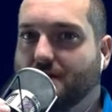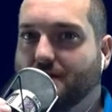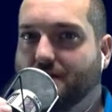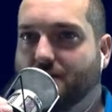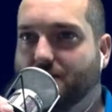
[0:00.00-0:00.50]

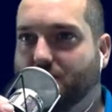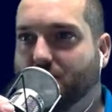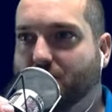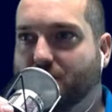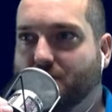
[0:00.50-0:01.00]
you know,
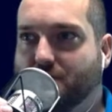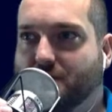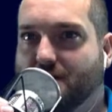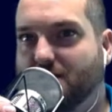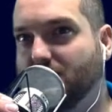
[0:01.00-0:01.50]
you're
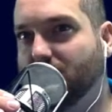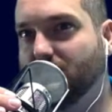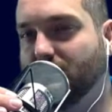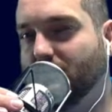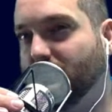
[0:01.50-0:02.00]
going to
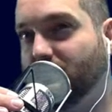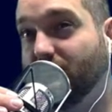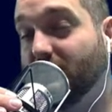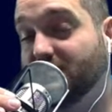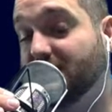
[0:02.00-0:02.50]
lose
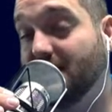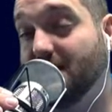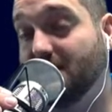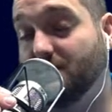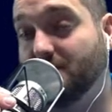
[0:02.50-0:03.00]

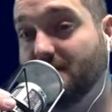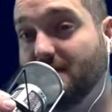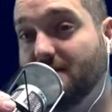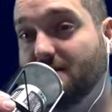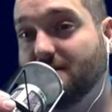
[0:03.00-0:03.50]
functionality with
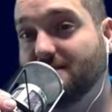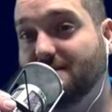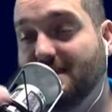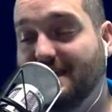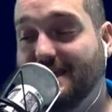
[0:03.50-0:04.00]
that because
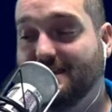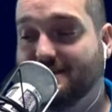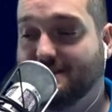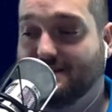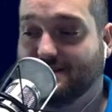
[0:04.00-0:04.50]
it can't,
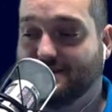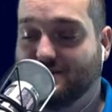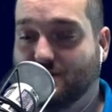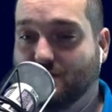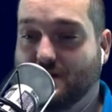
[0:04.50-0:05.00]

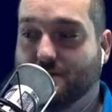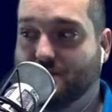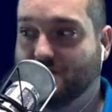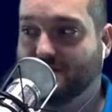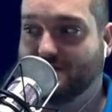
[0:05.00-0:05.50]
two
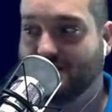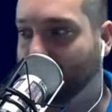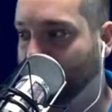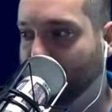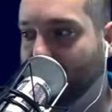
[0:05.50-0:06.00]
hubs with the
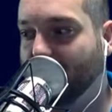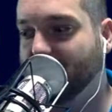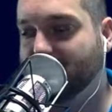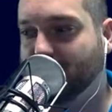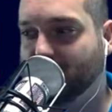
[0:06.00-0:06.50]
same
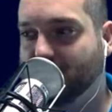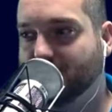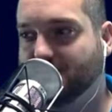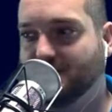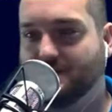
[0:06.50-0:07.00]

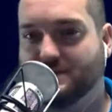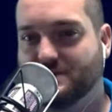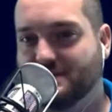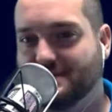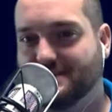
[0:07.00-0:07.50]
serials and
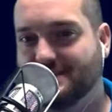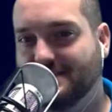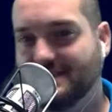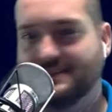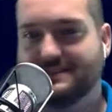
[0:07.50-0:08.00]
numbers and things like
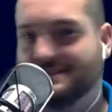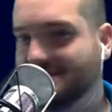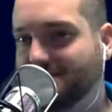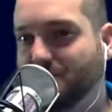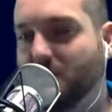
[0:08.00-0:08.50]
that
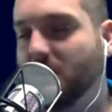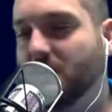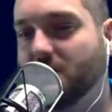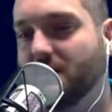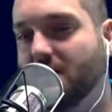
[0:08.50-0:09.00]

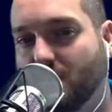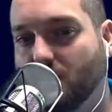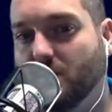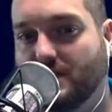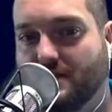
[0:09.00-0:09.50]
probably not going to
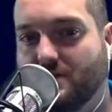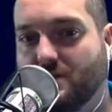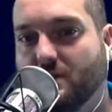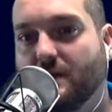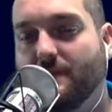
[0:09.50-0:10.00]
work out
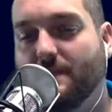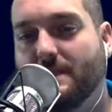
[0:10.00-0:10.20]
too well.